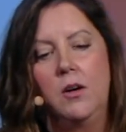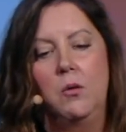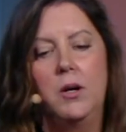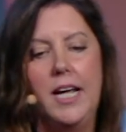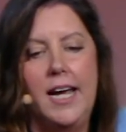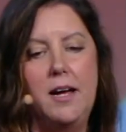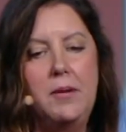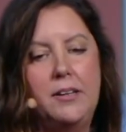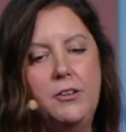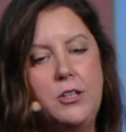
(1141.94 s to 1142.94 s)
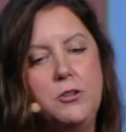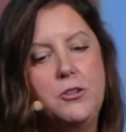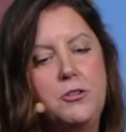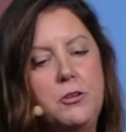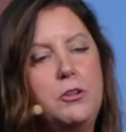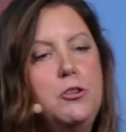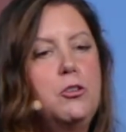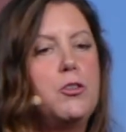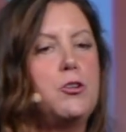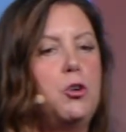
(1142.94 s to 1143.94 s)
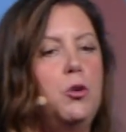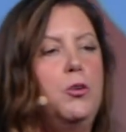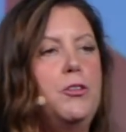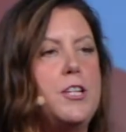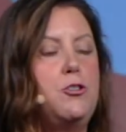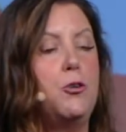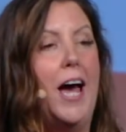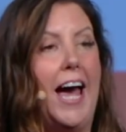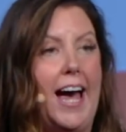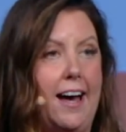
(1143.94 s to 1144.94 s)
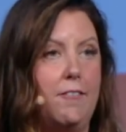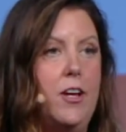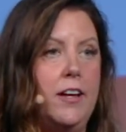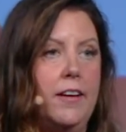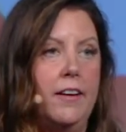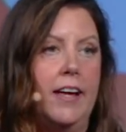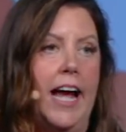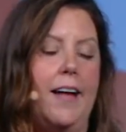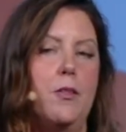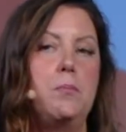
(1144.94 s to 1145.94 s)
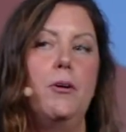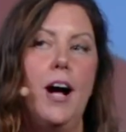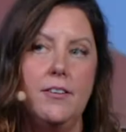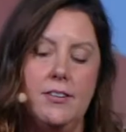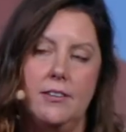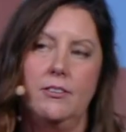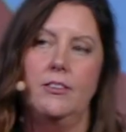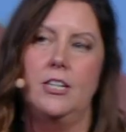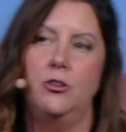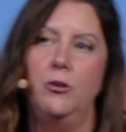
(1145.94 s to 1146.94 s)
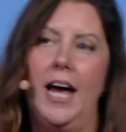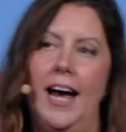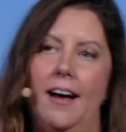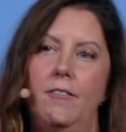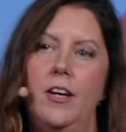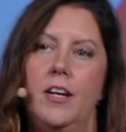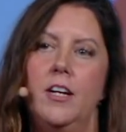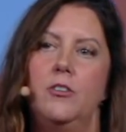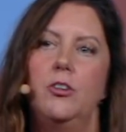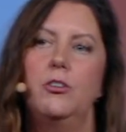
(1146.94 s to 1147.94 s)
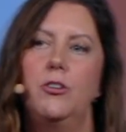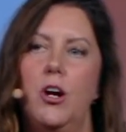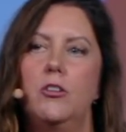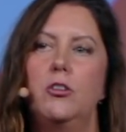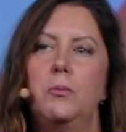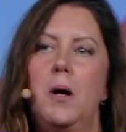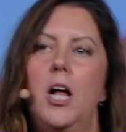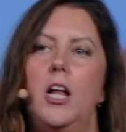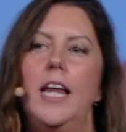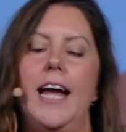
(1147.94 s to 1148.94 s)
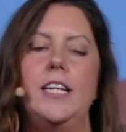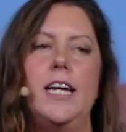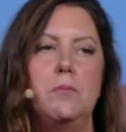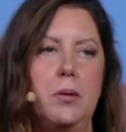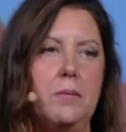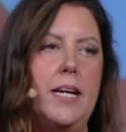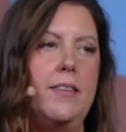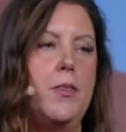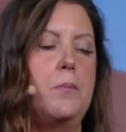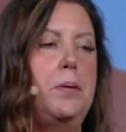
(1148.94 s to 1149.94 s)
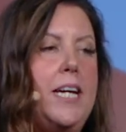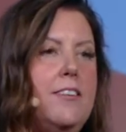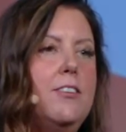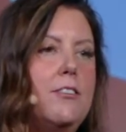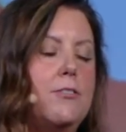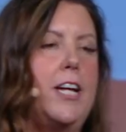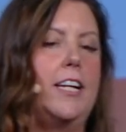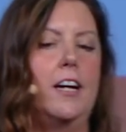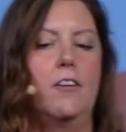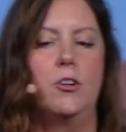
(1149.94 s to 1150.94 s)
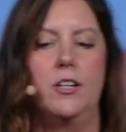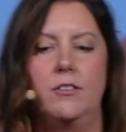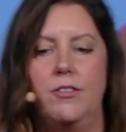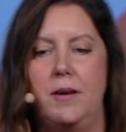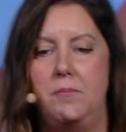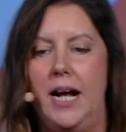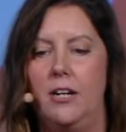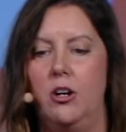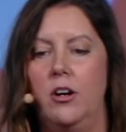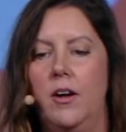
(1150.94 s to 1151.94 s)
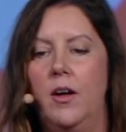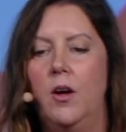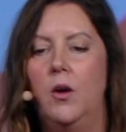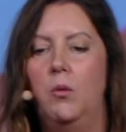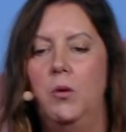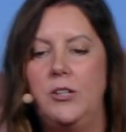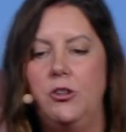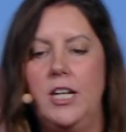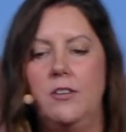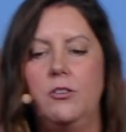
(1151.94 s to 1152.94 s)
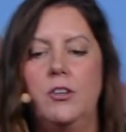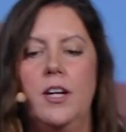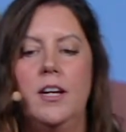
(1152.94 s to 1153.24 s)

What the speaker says: What I am asking you to do is use the tools that you have and the processes that you have to start small and implement the pieces of data governance that matter, which is